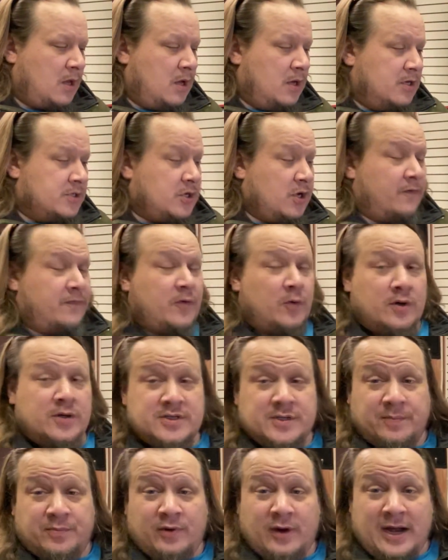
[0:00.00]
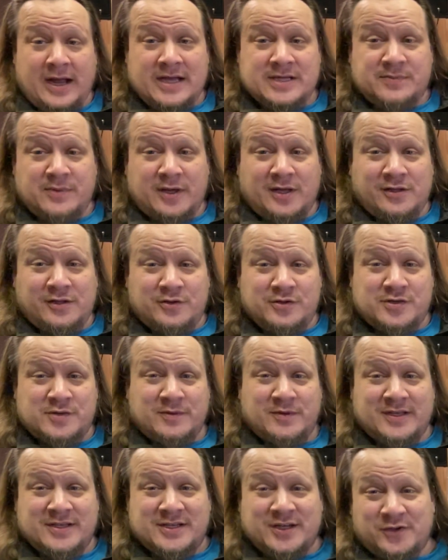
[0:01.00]
So if you want to surprise me and use some
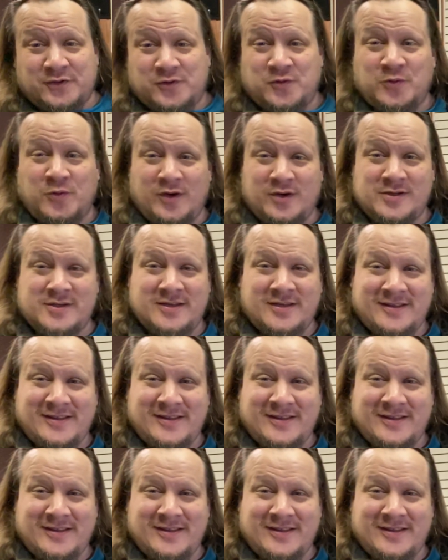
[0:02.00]
of these other chords,